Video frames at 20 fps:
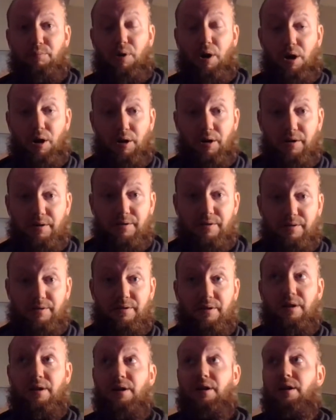
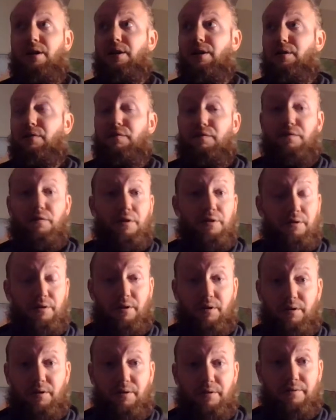Parks, front
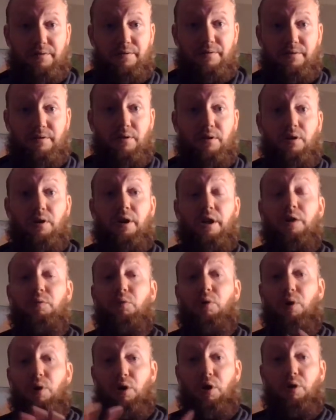yards, it
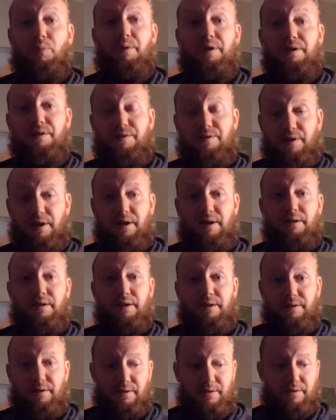will all be designed
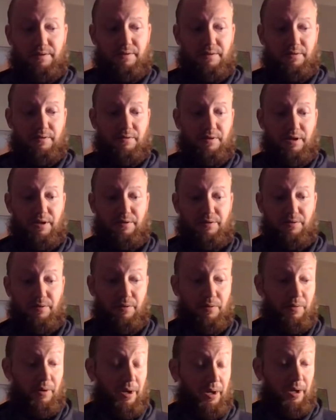like this, okay?
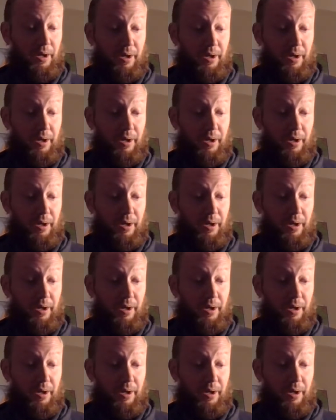So